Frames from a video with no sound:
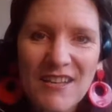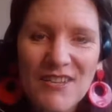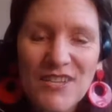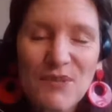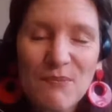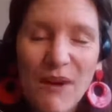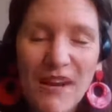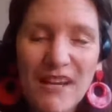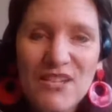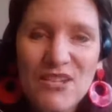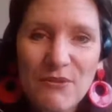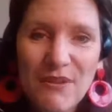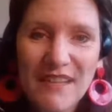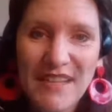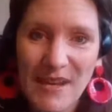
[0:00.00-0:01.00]
despite
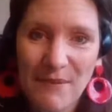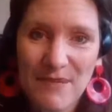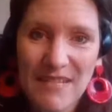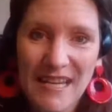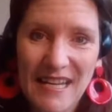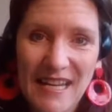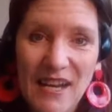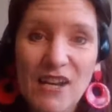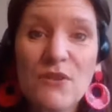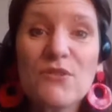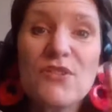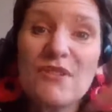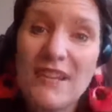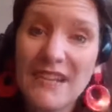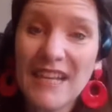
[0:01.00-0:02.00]
doing the abseiling, I
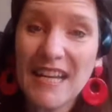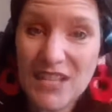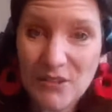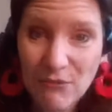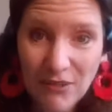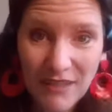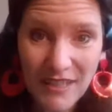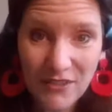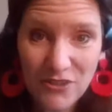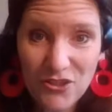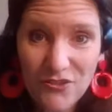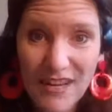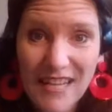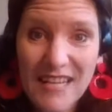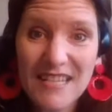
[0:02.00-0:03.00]
also later on in
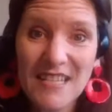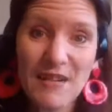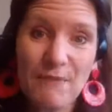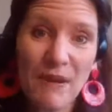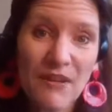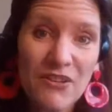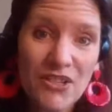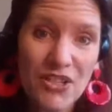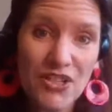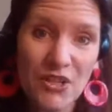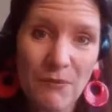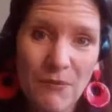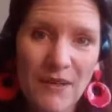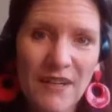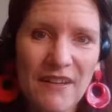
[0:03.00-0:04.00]
Australia did a bungee
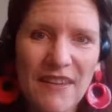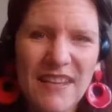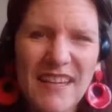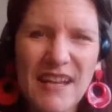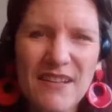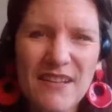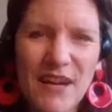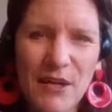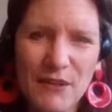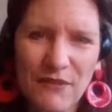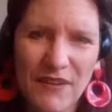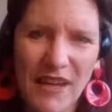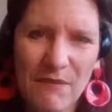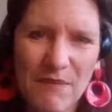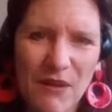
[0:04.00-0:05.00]
jump, and I think that kind
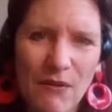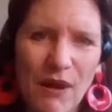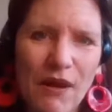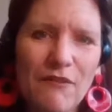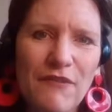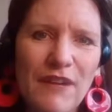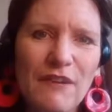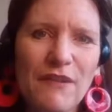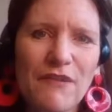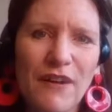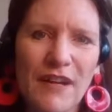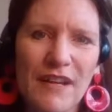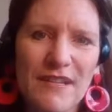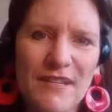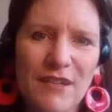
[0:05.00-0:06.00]
of gave me quite a fear of
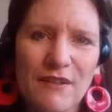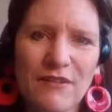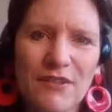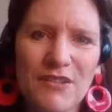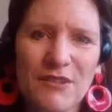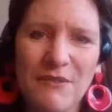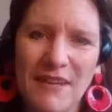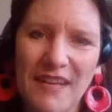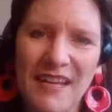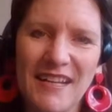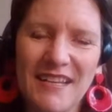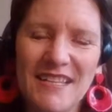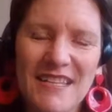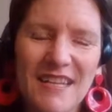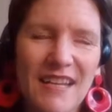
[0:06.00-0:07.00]
heights after doing
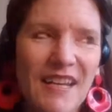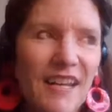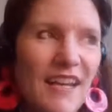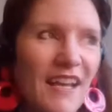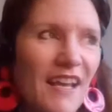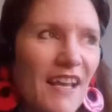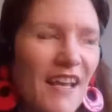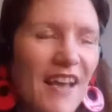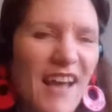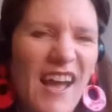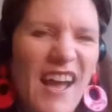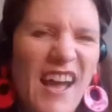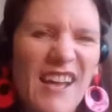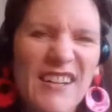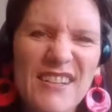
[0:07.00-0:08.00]
that.
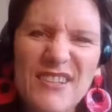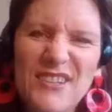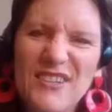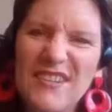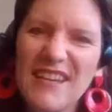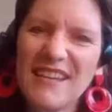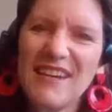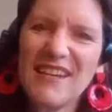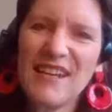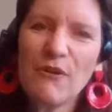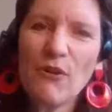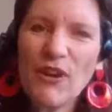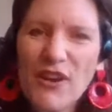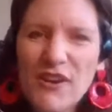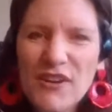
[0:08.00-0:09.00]
And I stood there and they
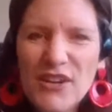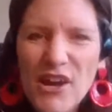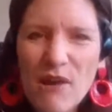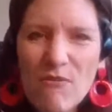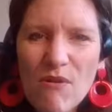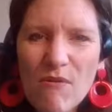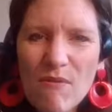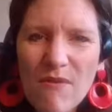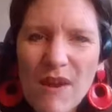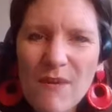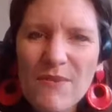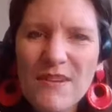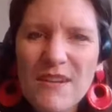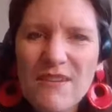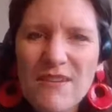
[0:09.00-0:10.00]
were all going, come on,
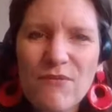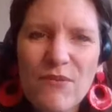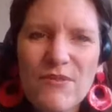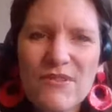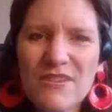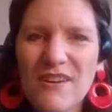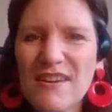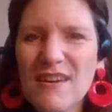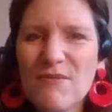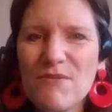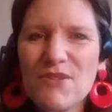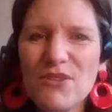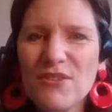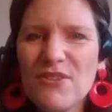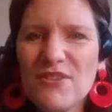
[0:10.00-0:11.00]
Mum, and everyone's going, come
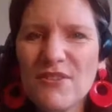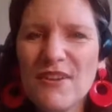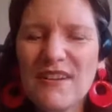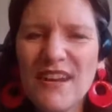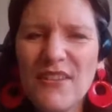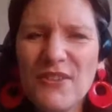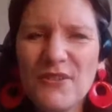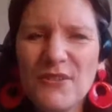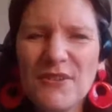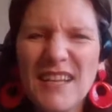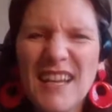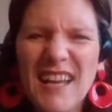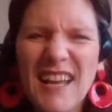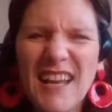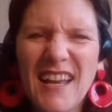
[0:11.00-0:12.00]
on, you can do it. And I thought,
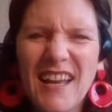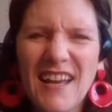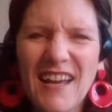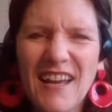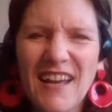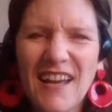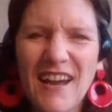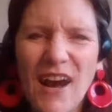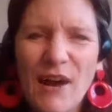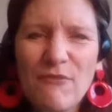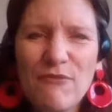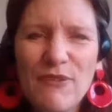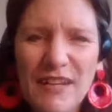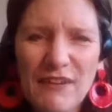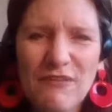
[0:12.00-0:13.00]

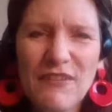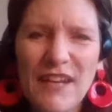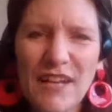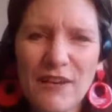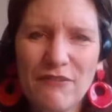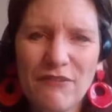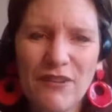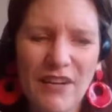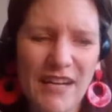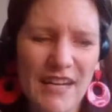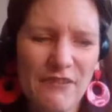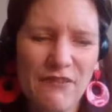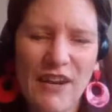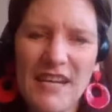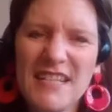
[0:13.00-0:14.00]
I'm really feeling
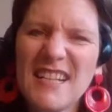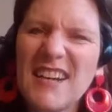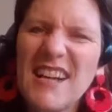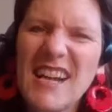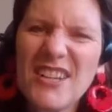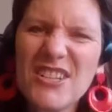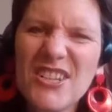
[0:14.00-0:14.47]
afraid, and I